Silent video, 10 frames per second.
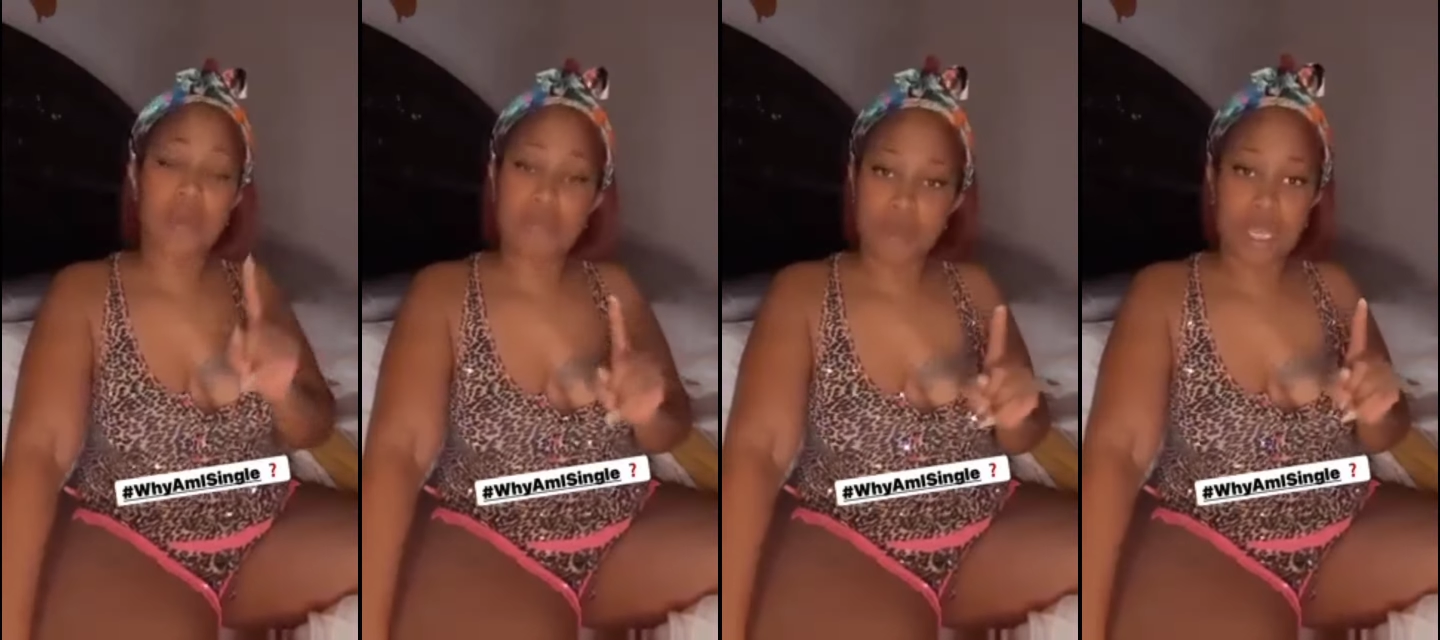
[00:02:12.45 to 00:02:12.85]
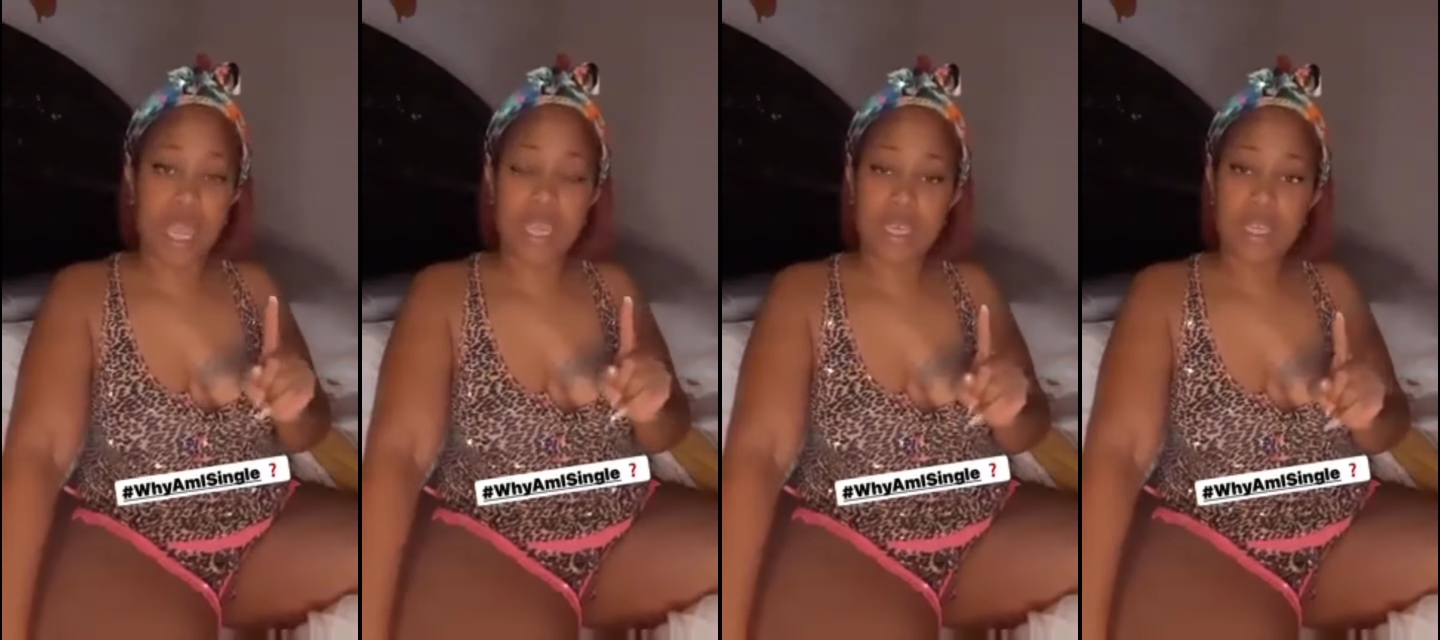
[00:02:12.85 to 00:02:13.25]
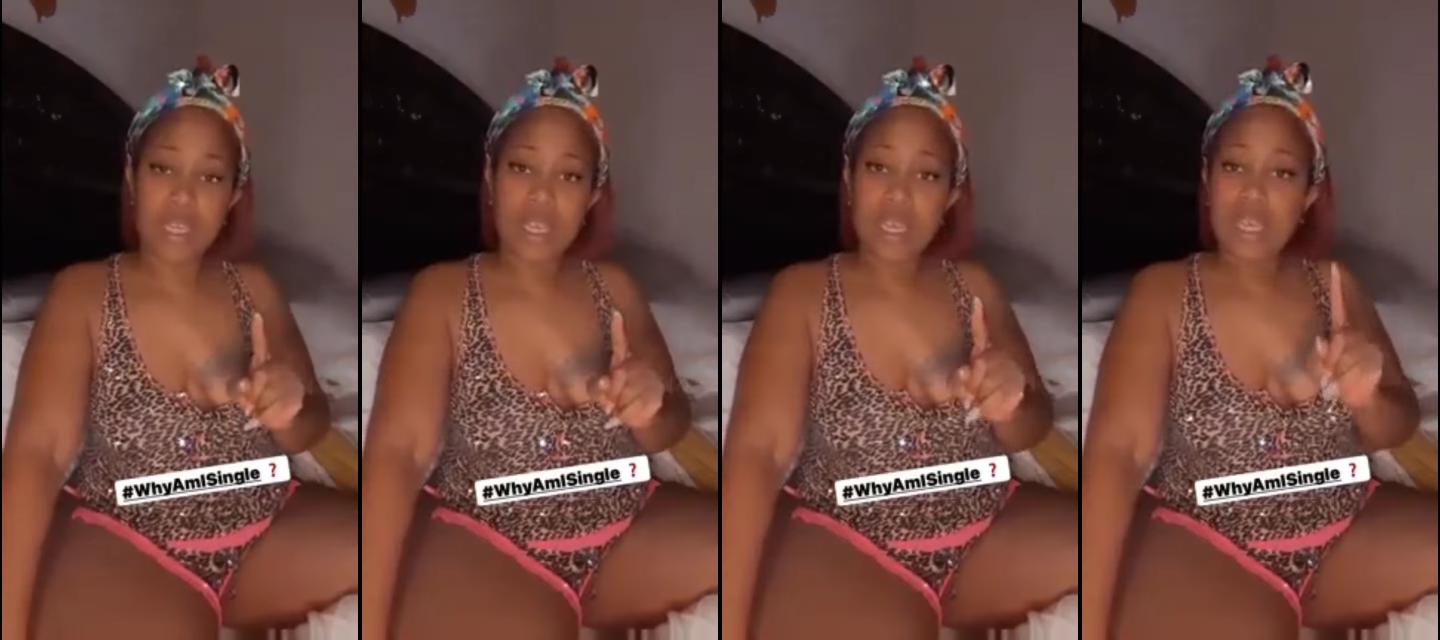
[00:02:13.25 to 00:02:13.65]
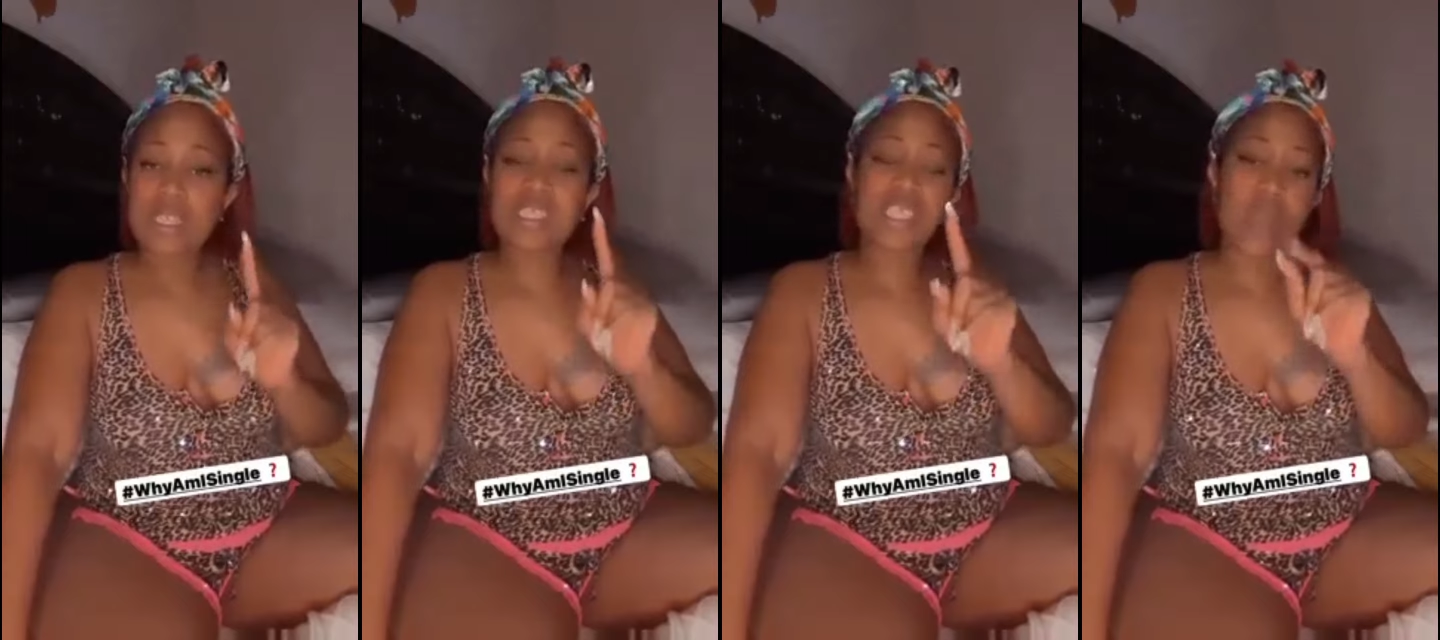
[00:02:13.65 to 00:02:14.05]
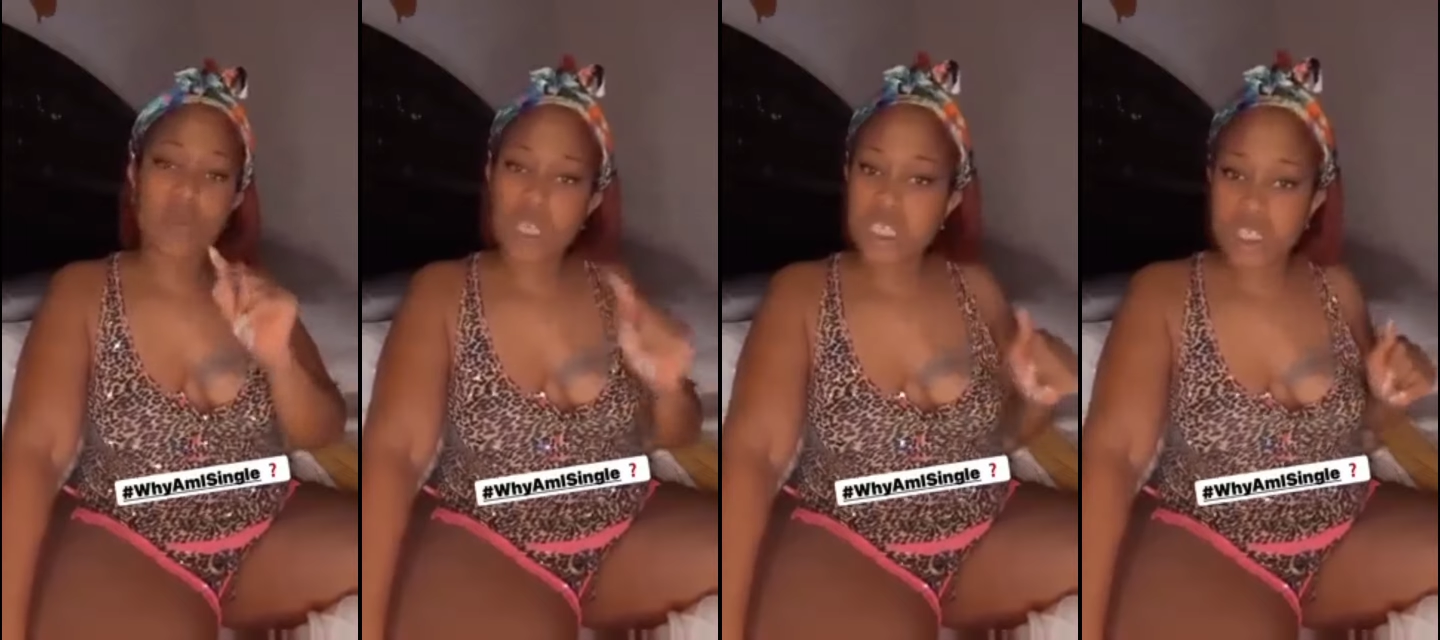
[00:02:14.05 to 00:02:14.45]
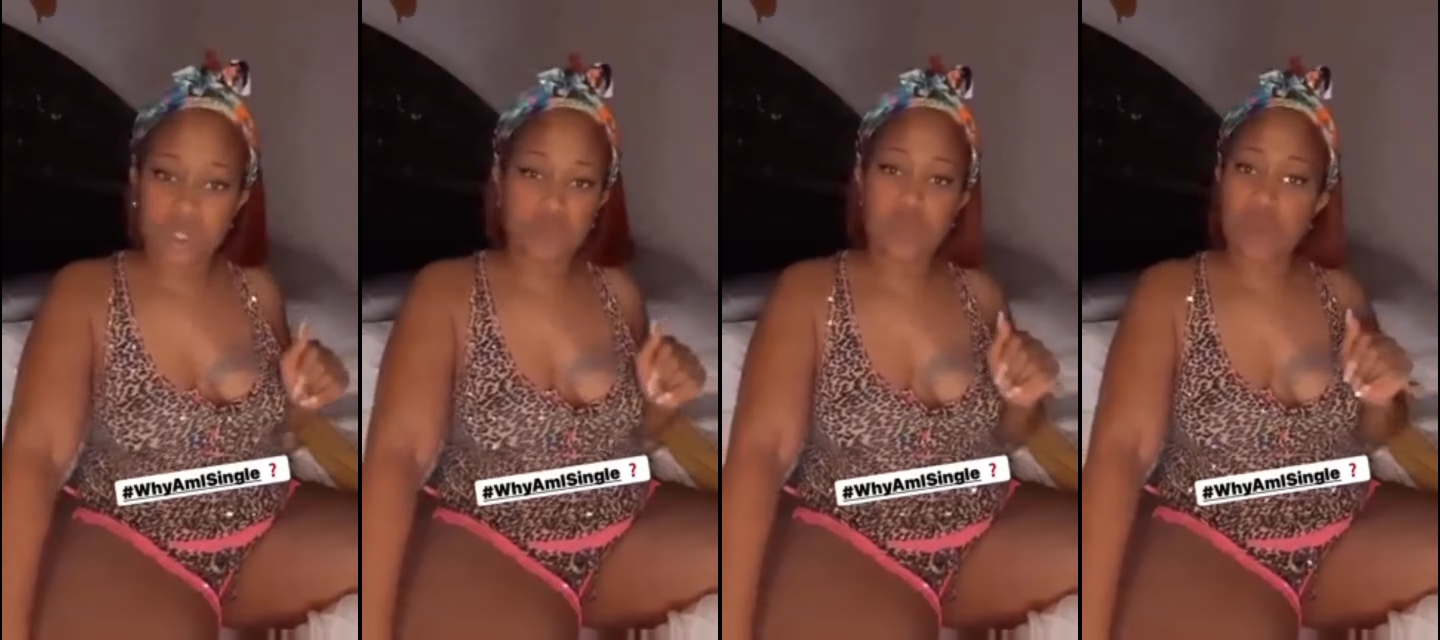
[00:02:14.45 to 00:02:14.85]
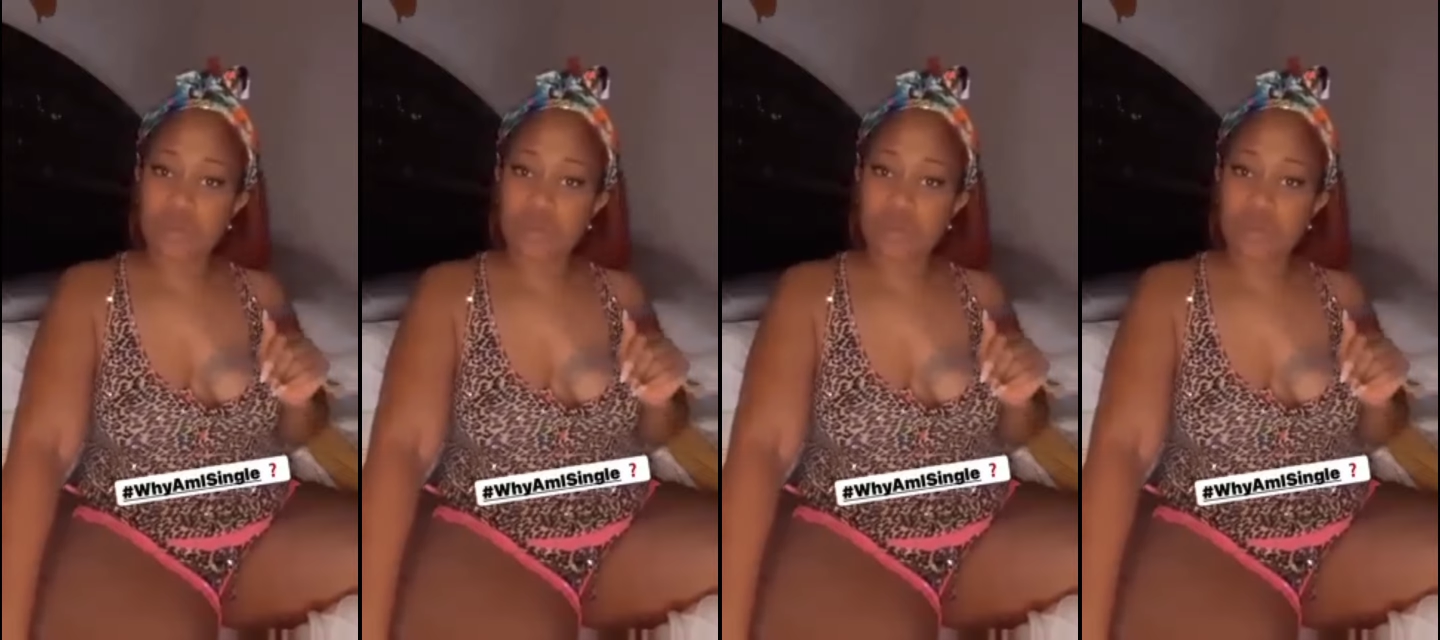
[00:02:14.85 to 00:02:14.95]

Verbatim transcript: communicate. Say right.